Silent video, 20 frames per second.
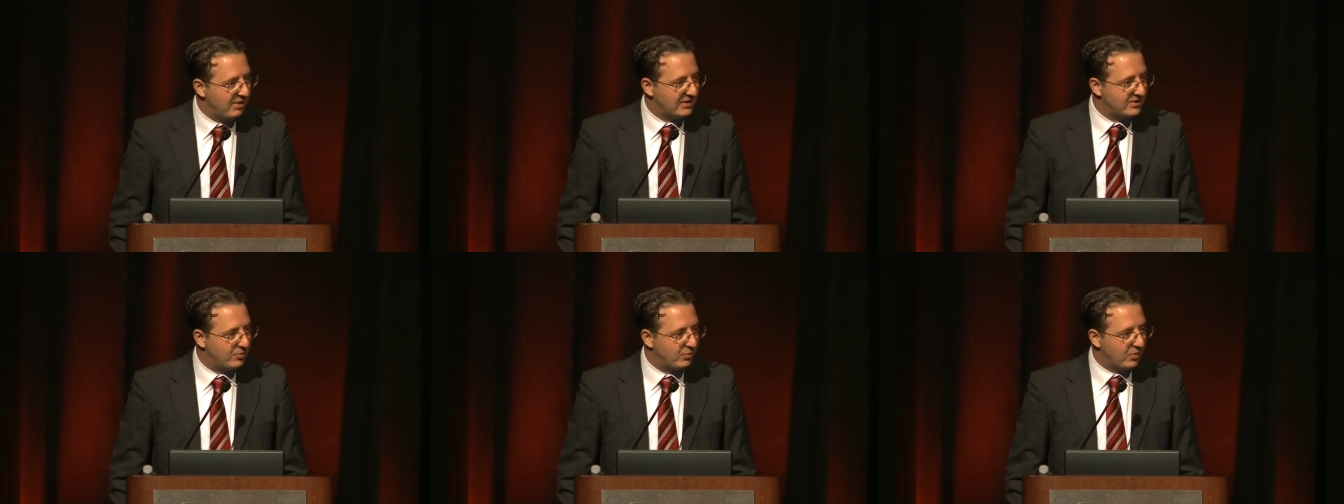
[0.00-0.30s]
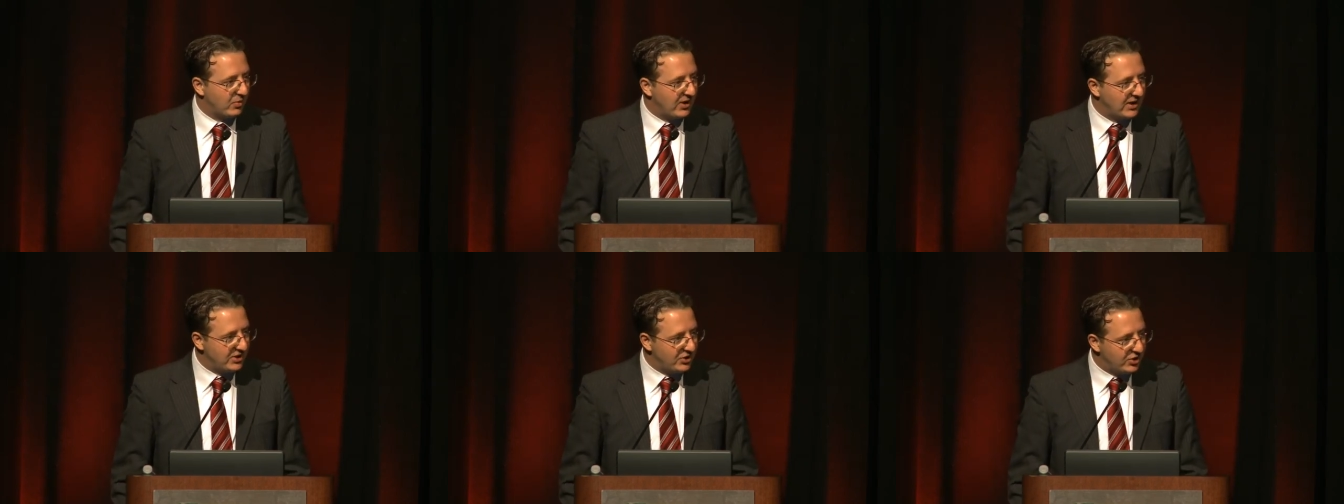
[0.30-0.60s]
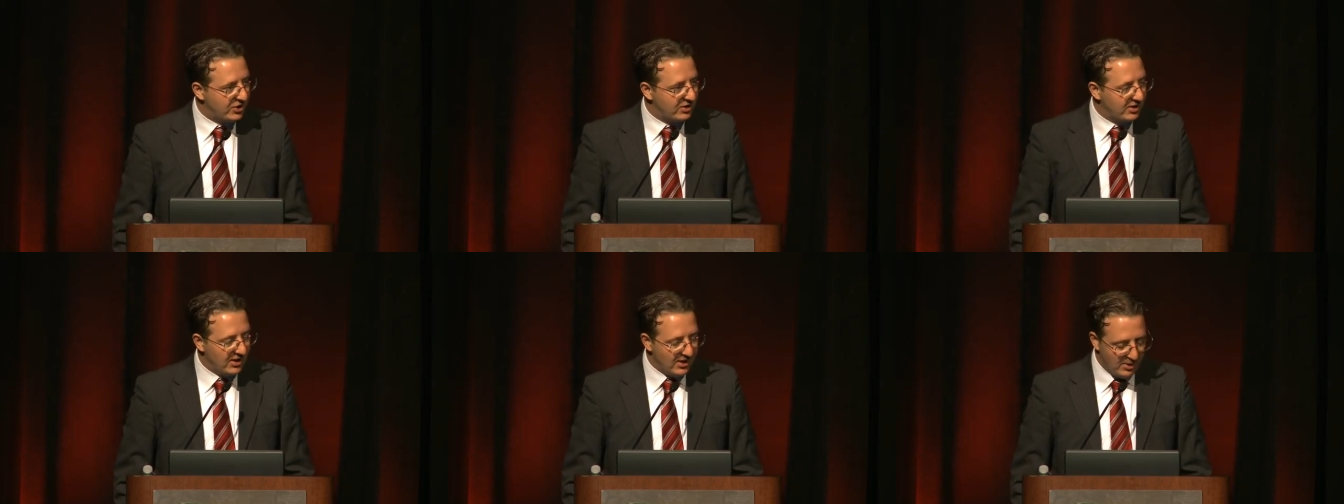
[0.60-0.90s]

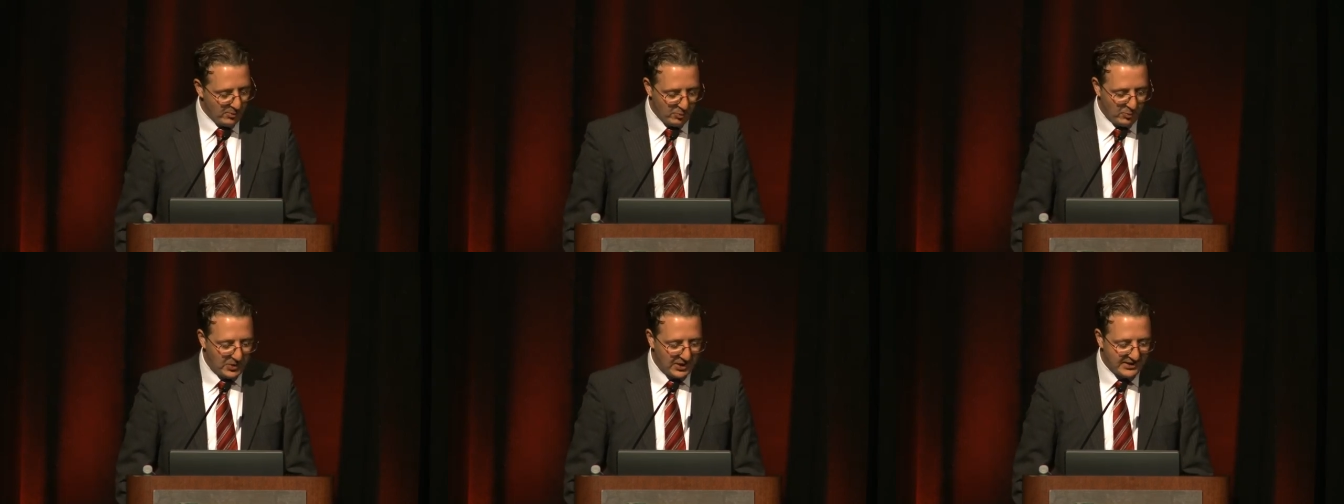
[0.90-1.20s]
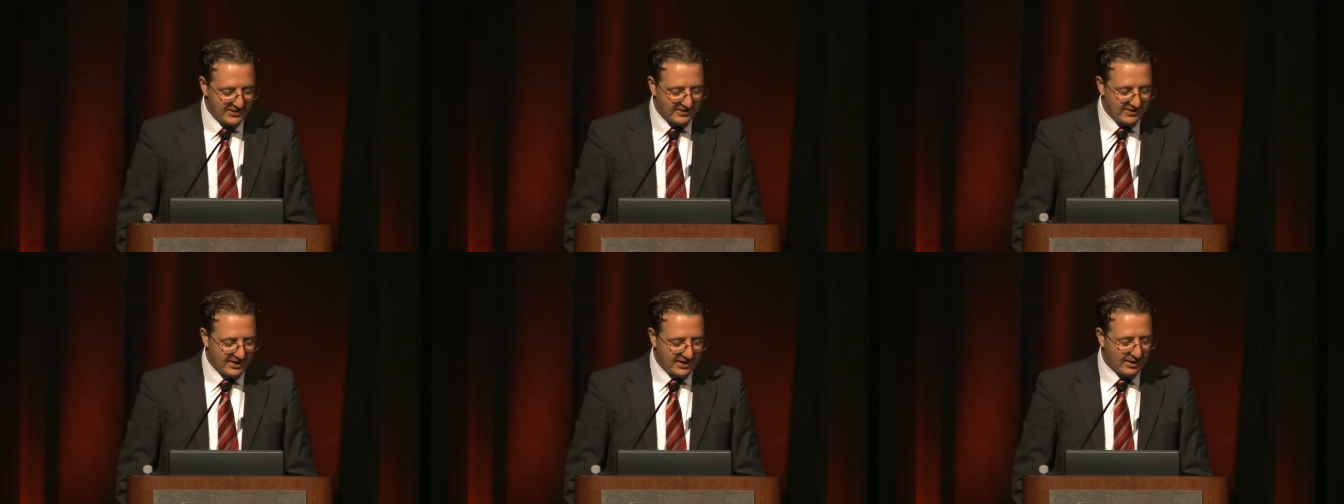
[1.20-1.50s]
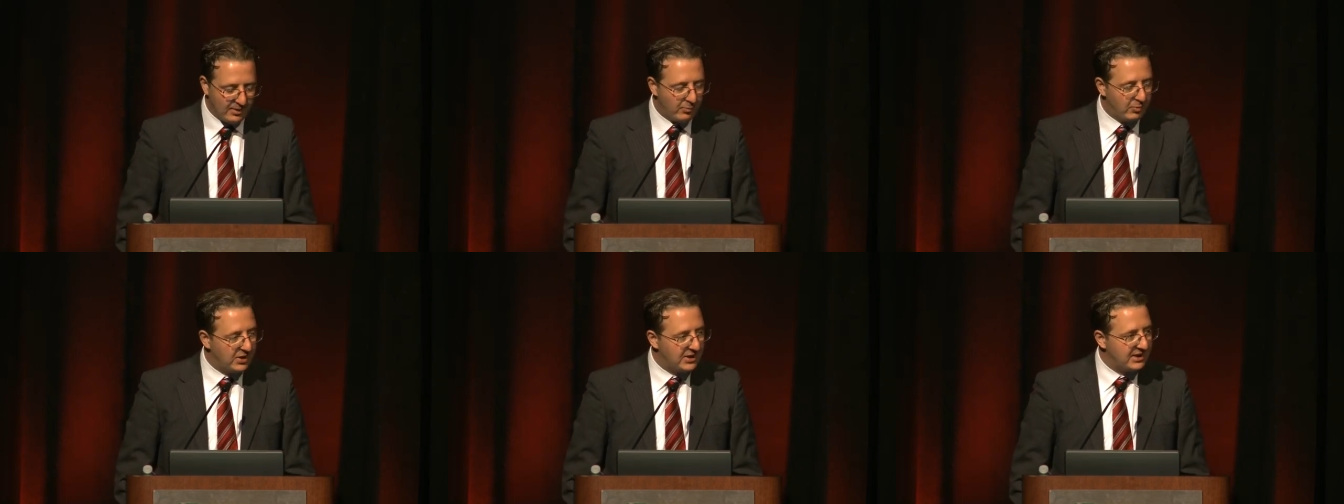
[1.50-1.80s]
expiration, but
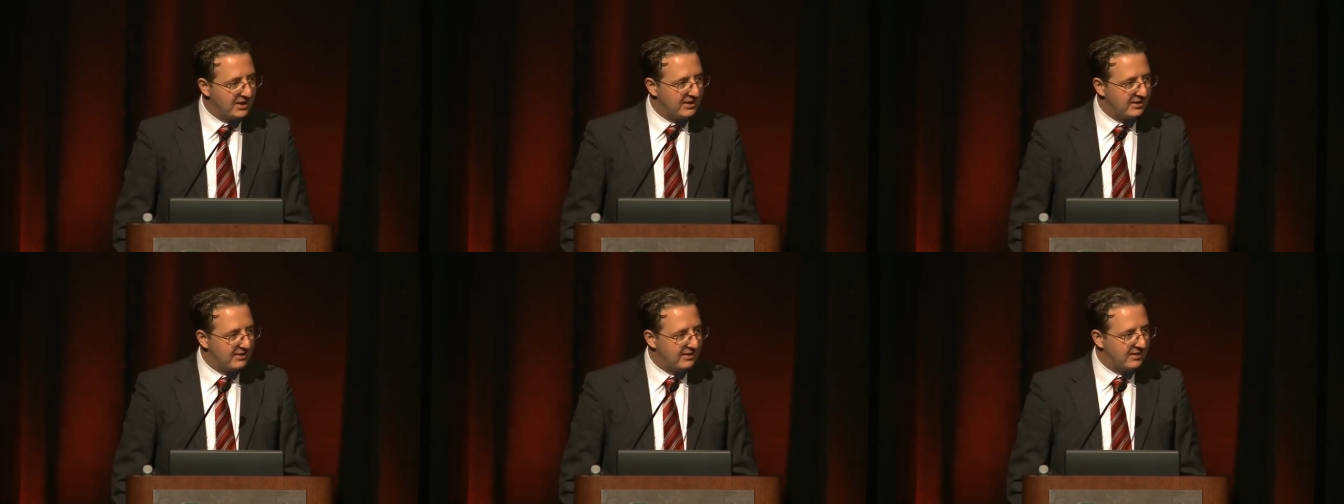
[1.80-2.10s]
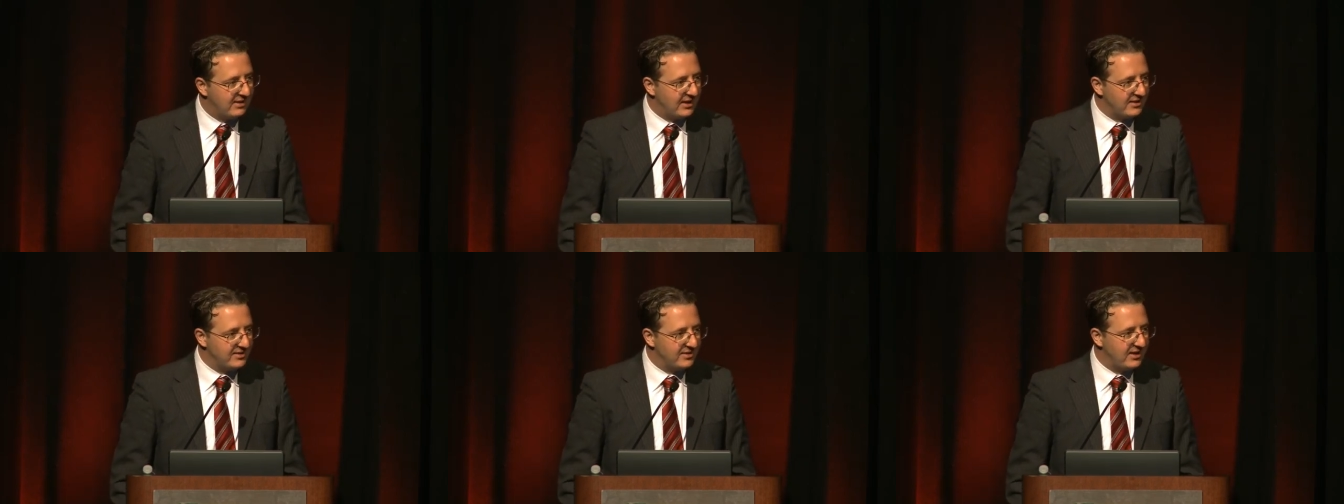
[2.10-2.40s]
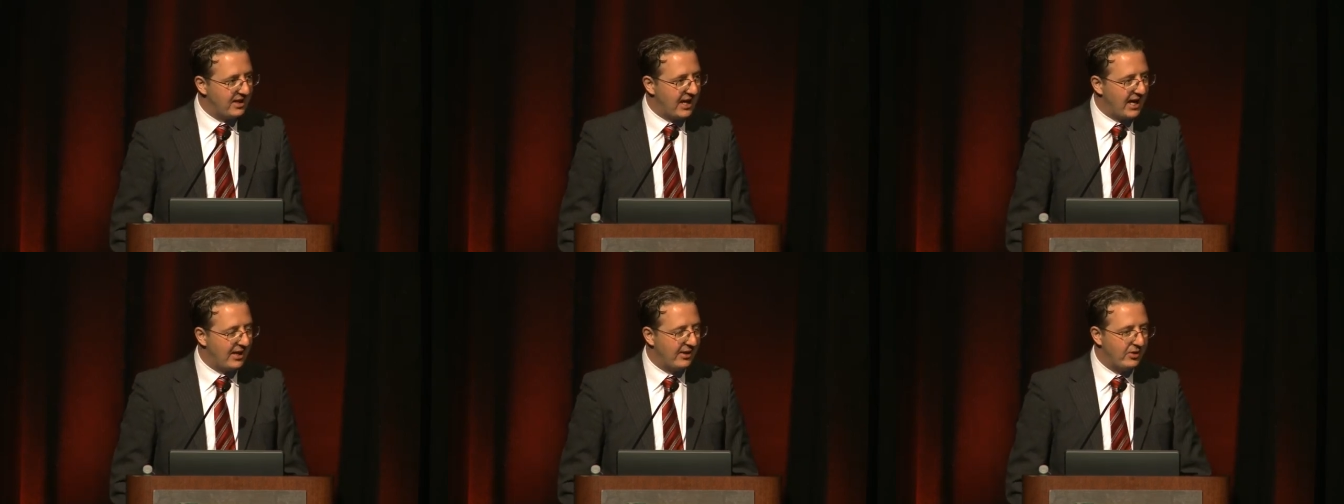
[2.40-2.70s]
it doesn't.